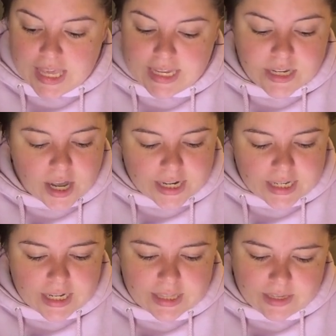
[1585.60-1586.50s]
He
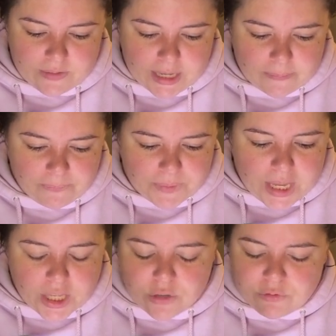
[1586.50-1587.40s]
nodded, leaving.
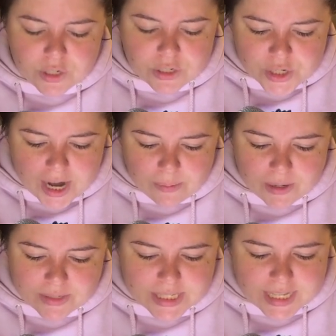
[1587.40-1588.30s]
You furrowed your
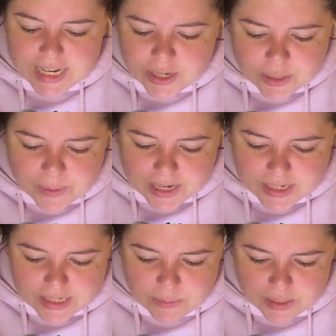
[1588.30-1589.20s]
eyebrows, sitting on your bed in
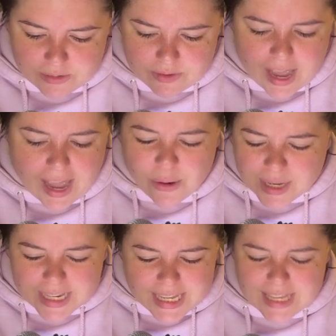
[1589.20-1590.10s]
disbelief. How
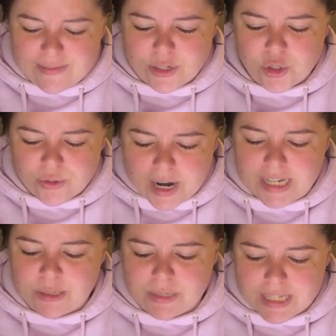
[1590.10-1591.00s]
could he even try
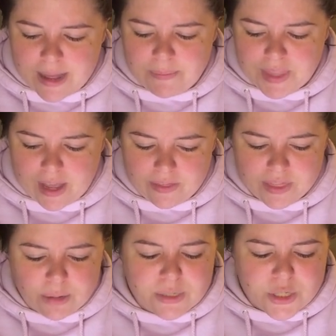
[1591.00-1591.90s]
to attempt that?
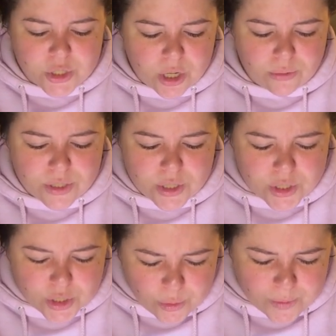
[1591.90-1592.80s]
That was so
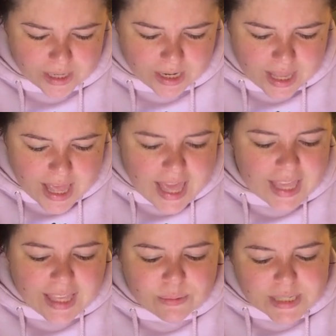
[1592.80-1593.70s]
stupid.
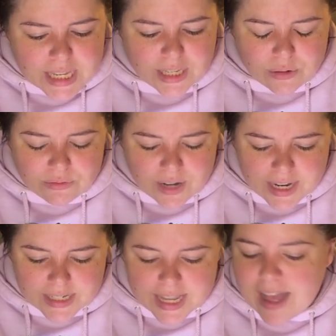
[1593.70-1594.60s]
He was like your
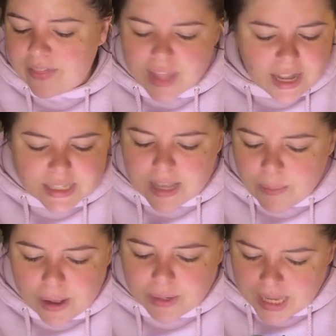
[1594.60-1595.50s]
friend, and that's
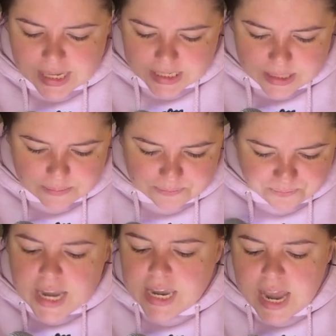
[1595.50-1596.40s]
about it.
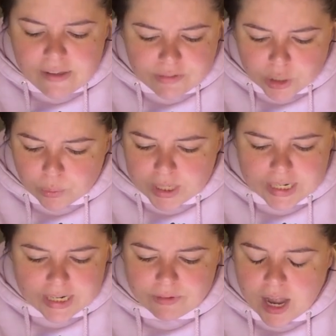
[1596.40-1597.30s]
Never would
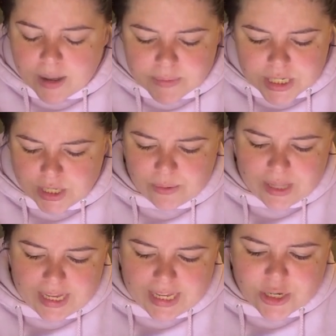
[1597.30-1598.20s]
it have come to you
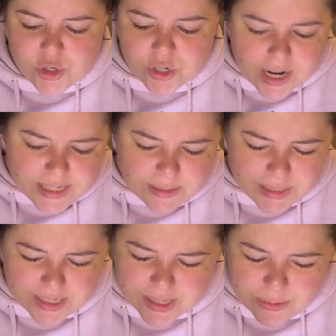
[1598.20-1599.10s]
that he'd try
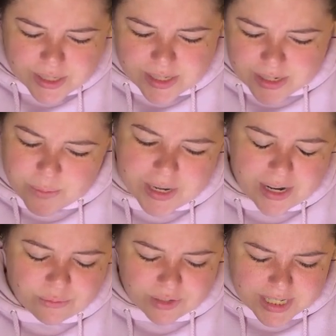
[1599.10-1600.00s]
something so stupid
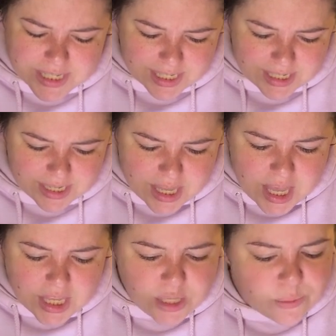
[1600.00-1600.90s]
and risky.
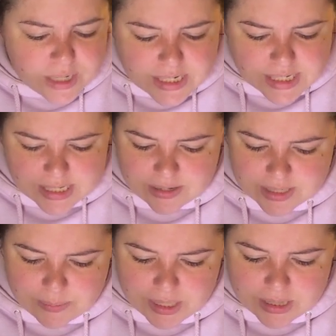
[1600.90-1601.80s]
You wanted to tell
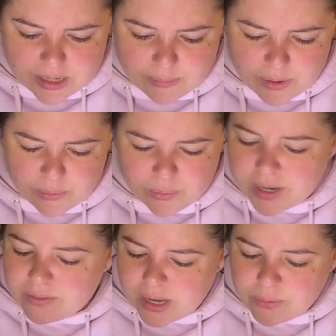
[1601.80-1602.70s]
Samantha, but
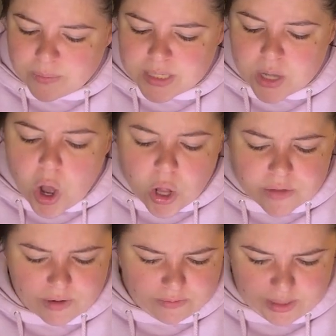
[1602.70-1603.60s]
what if that ruins all
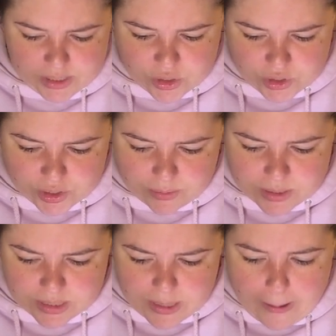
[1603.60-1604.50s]
of our
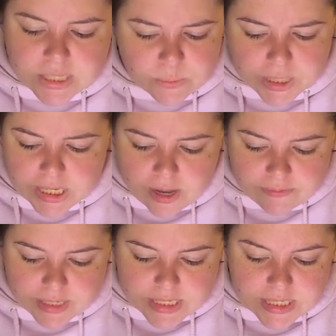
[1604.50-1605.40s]
relationships? It's pretty
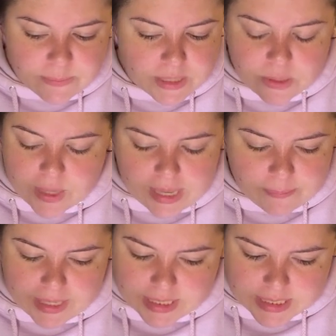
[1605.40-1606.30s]
obvious, but you
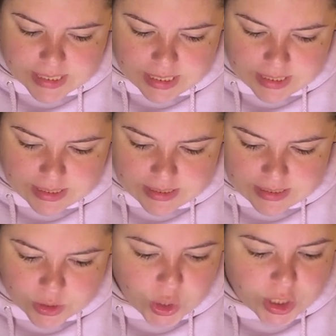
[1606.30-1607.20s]
can't make it a scene.
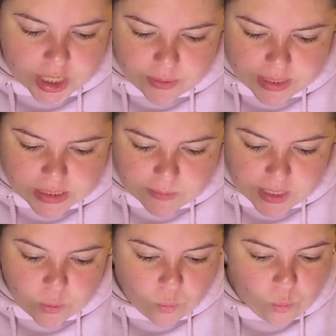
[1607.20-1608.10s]
So you're not going to
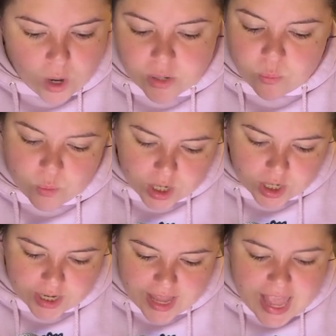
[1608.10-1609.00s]
speak one
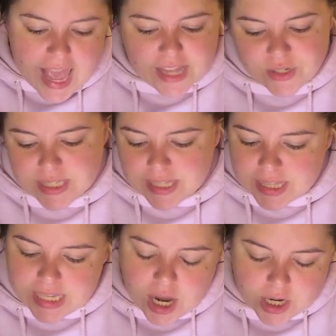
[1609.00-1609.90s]
word and just
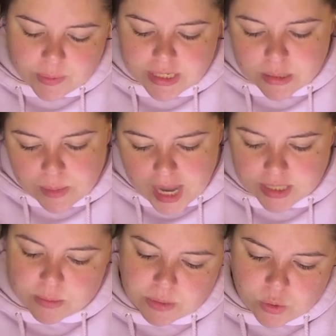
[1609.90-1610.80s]
let the awkwardness
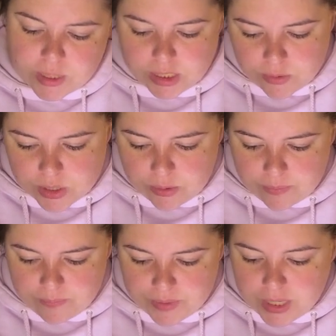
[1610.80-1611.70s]
pass between you two.